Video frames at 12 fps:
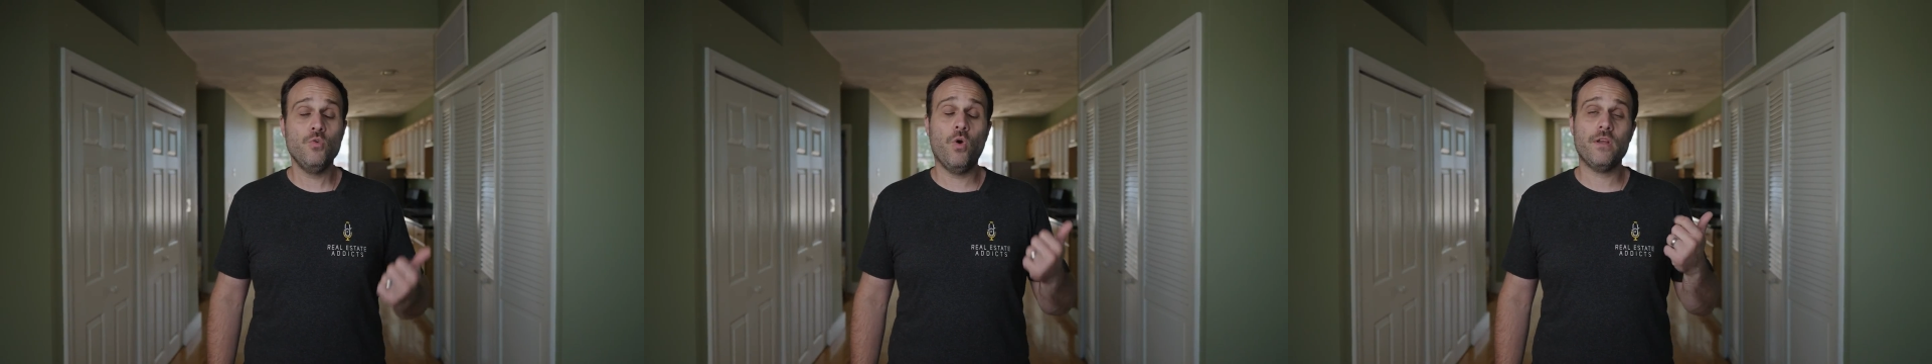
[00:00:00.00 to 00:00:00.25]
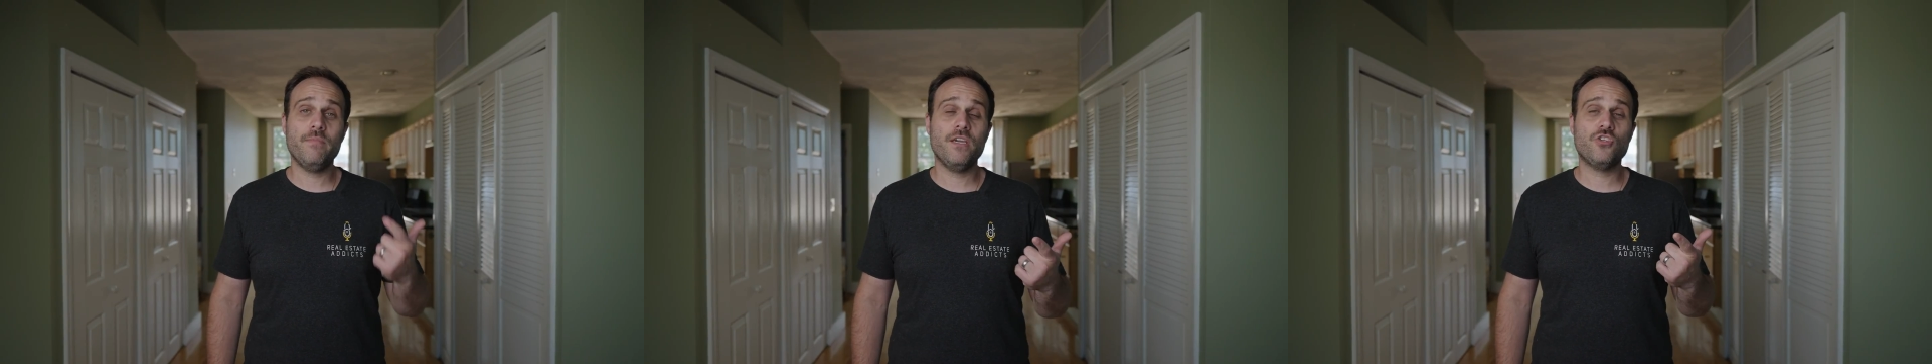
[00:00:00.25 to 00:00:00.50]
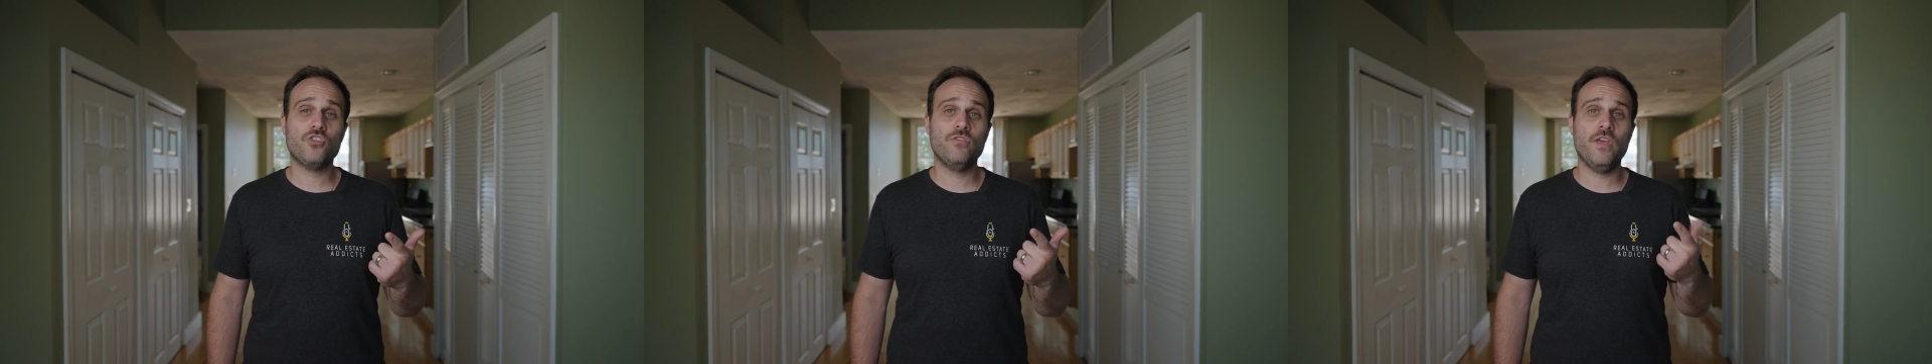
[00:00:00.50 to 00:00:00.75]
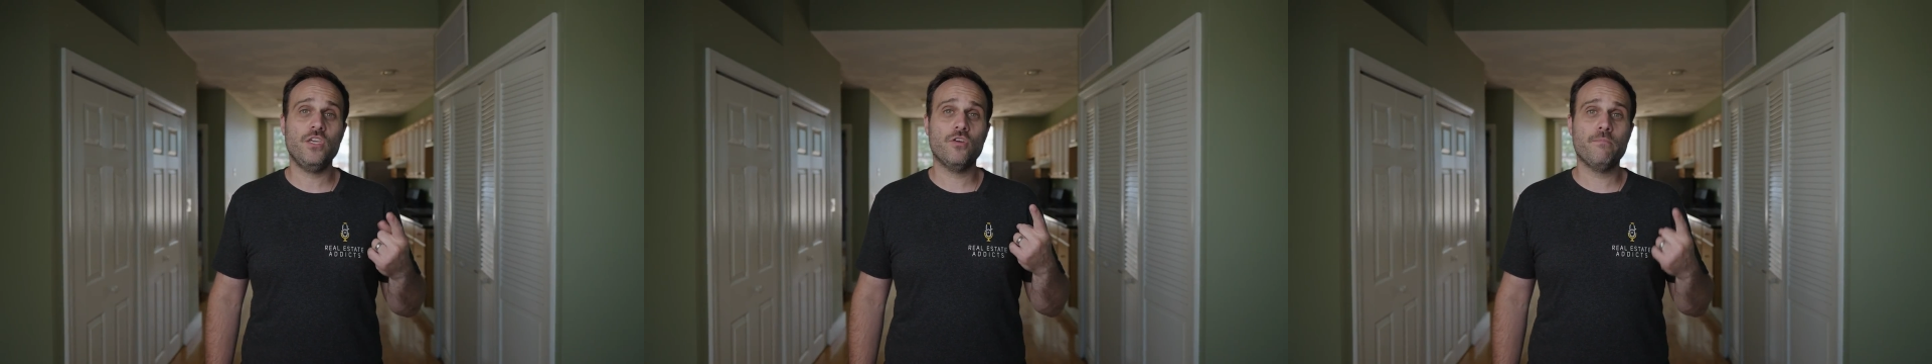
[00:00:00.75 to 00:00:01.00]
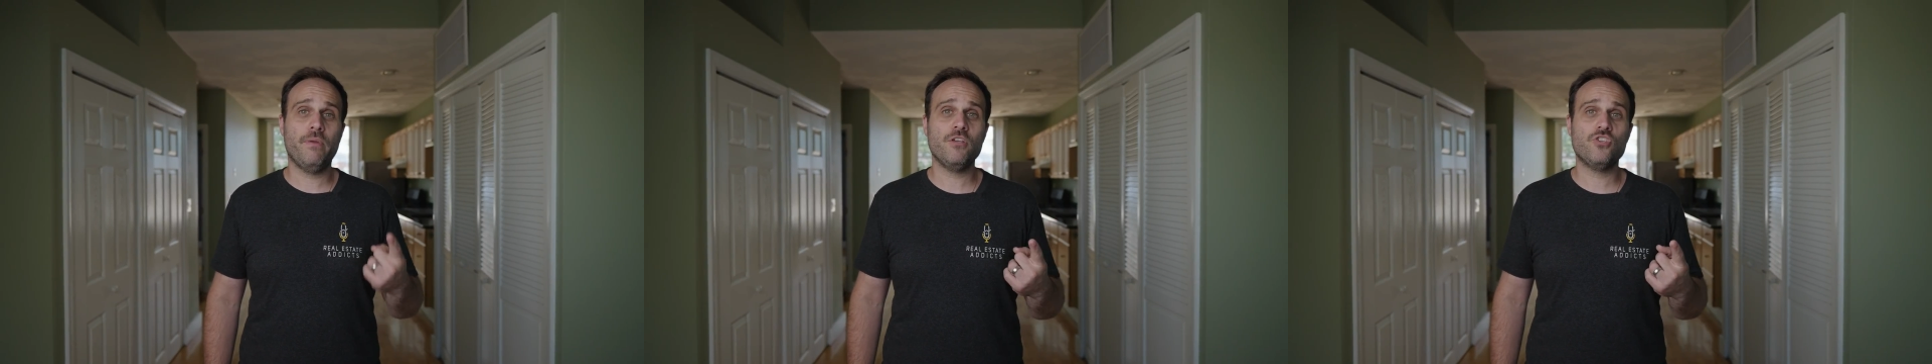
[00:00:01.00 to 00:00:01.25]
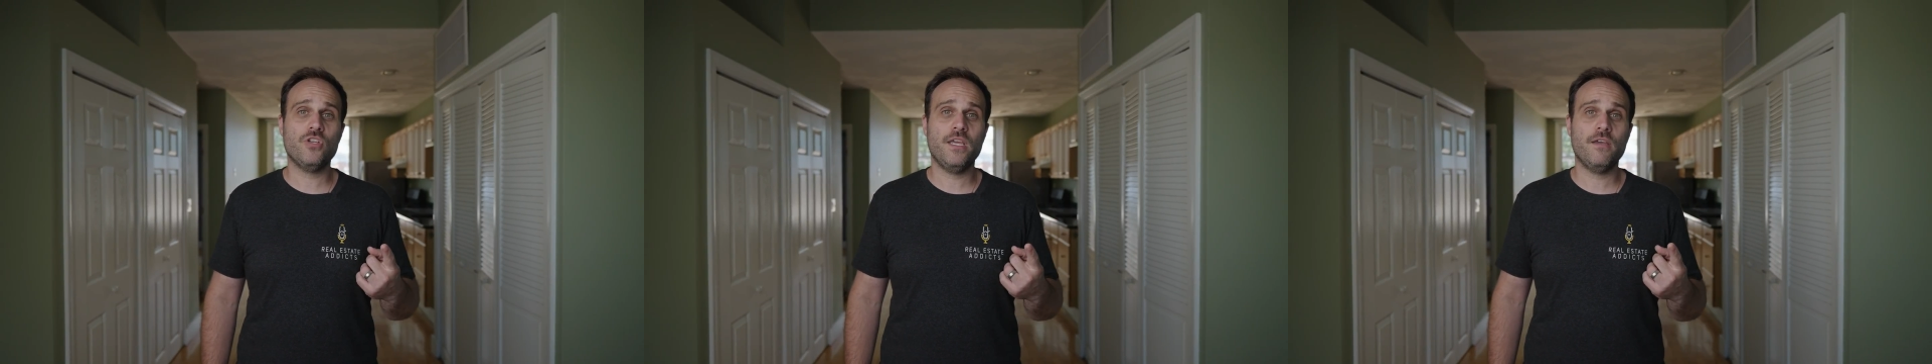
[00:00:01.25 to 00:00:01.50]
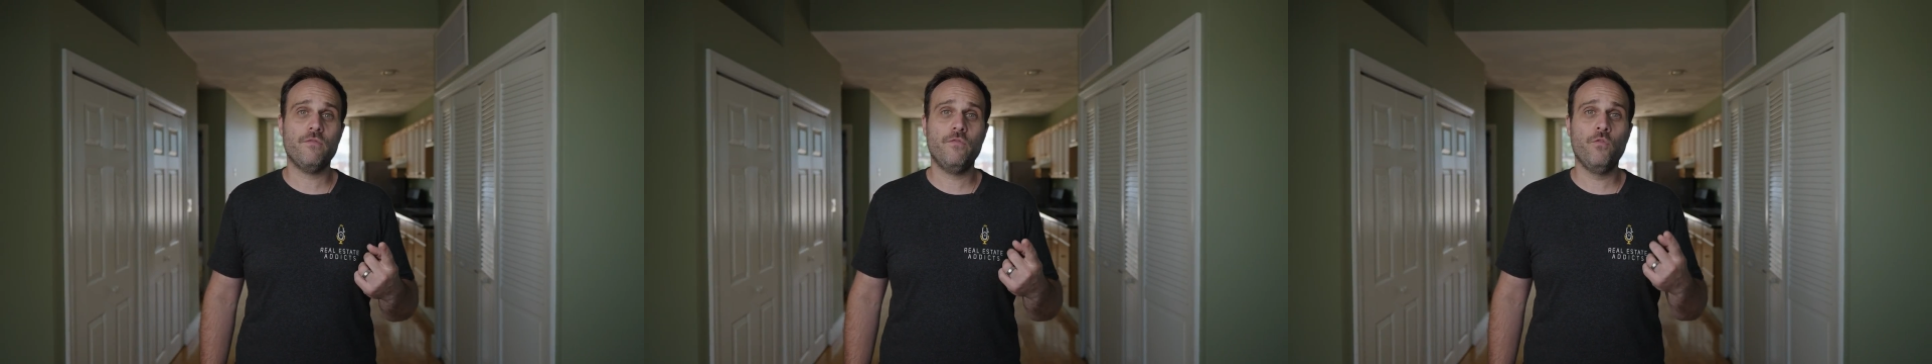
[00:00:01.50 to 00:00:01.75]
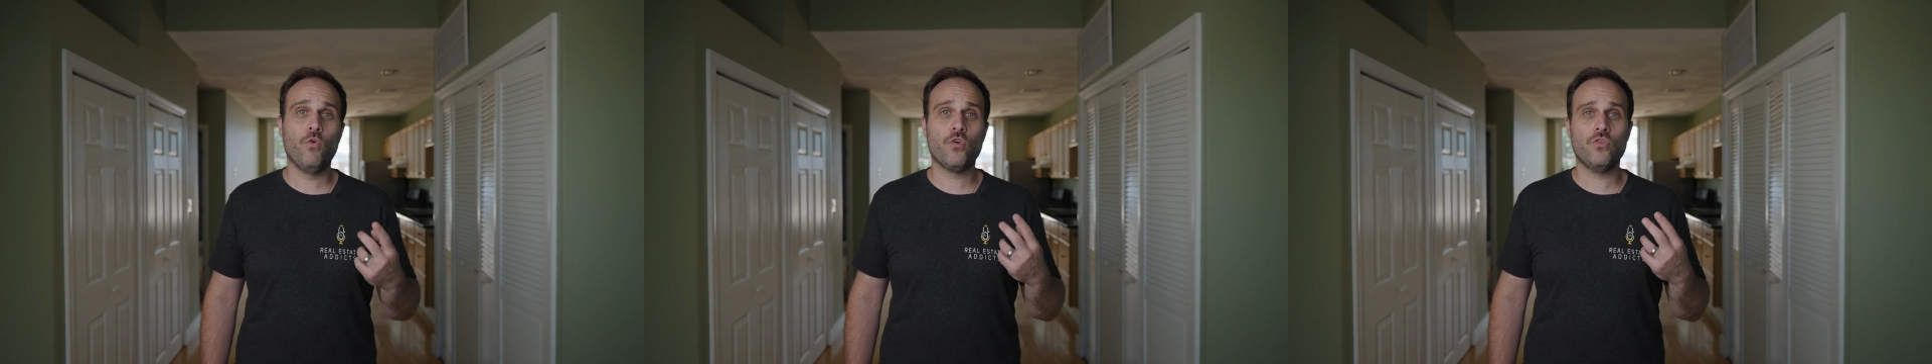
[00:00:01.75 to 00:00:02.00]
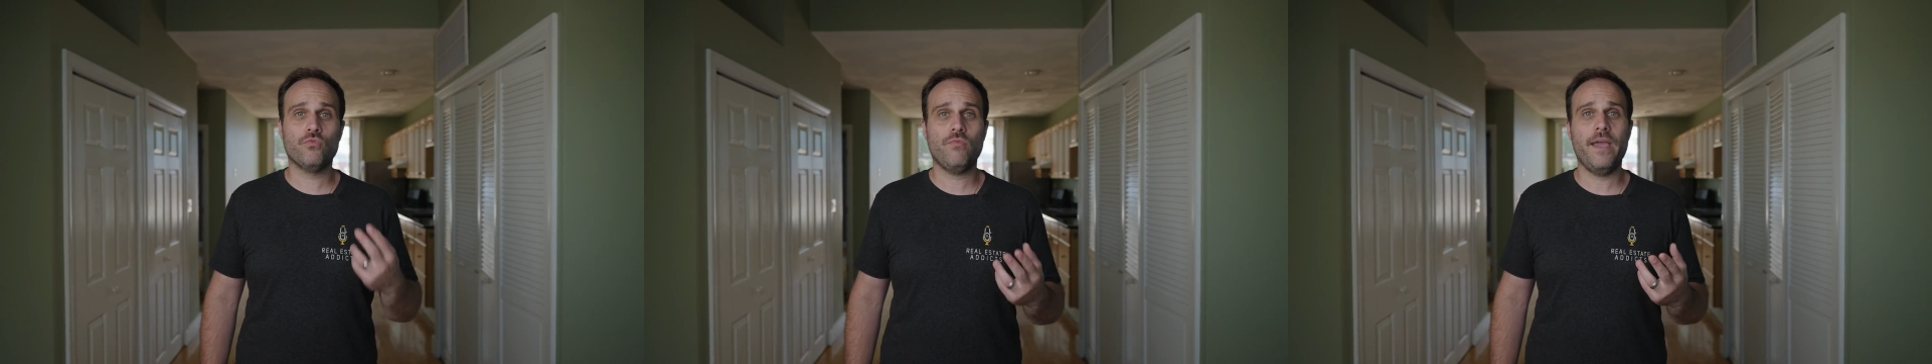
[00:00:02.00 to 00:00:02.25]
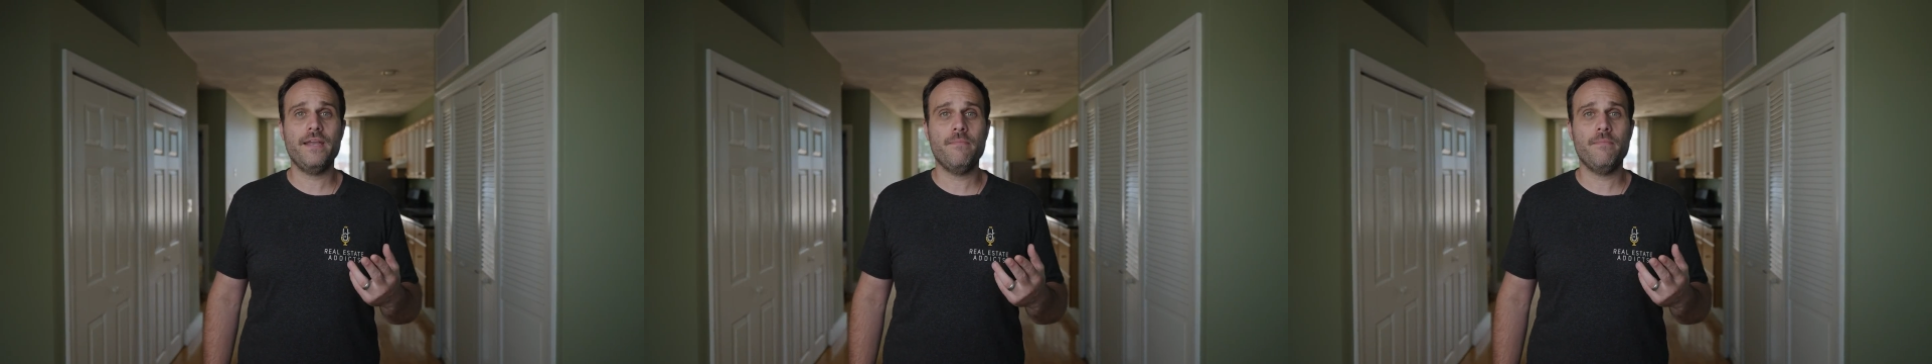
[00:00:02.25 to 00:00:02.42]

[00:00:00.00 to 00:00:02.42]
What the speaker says: you want to make sure that you're budgeting for the right